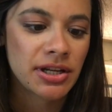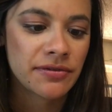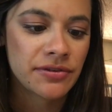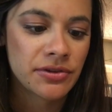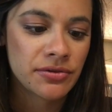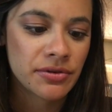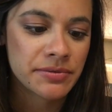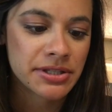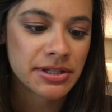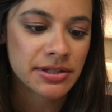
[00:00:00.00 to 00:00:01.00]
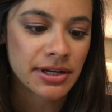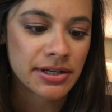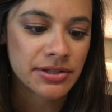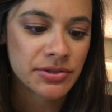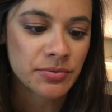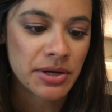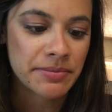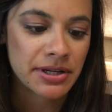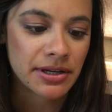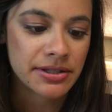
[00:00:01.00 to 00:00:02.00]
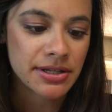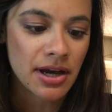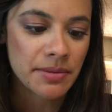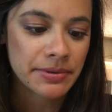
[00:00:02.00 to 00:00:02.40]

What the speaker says: I'm just gonna kind of swipe it on top,